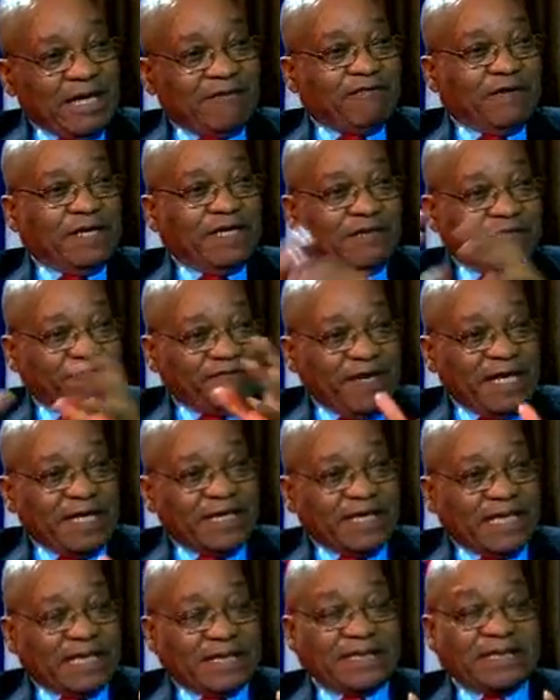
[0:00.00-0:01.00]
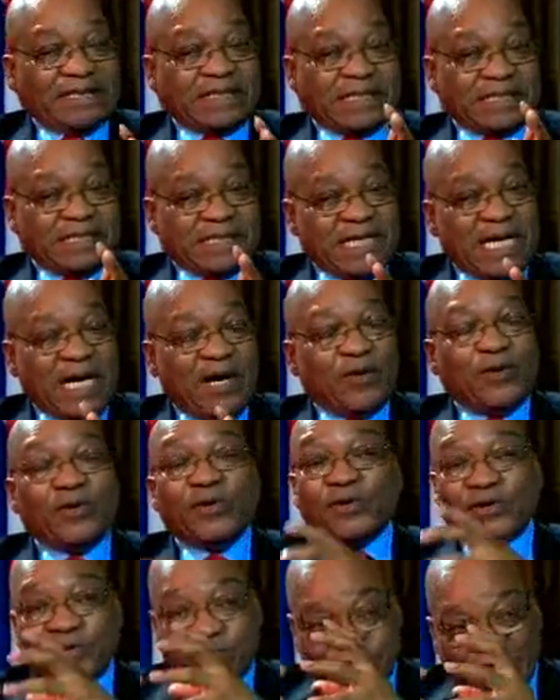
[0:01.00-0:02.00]
given the fact that it is now
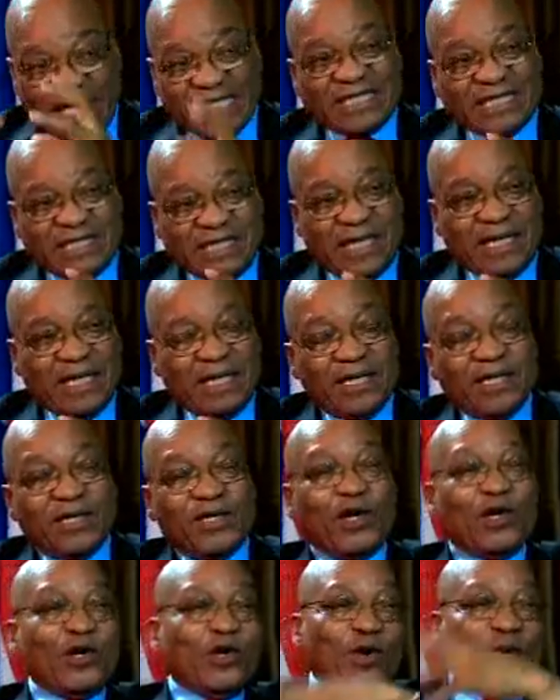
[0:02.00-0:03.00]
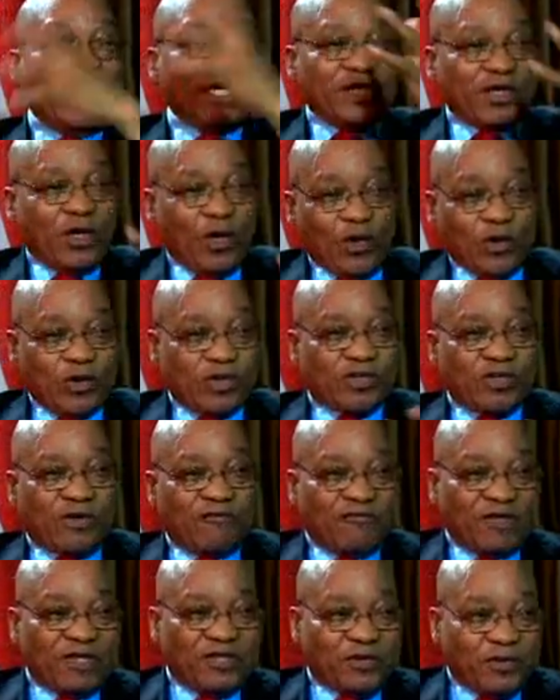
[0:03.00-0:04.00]
Russia, no longer the old
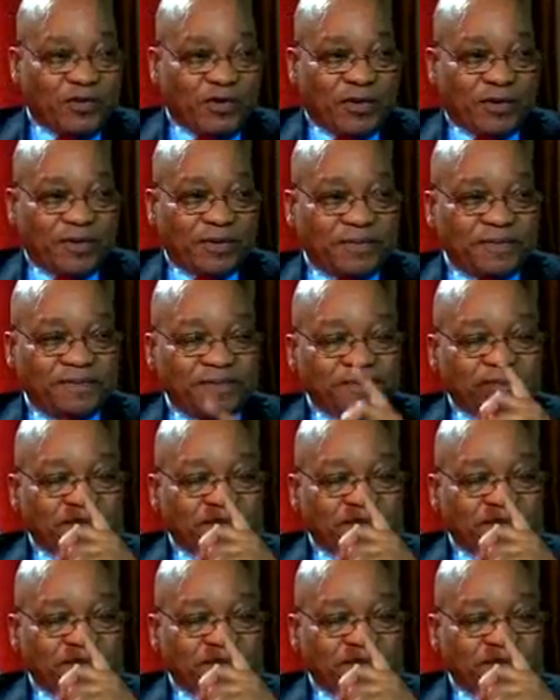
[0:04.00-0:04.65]
Soviet Union.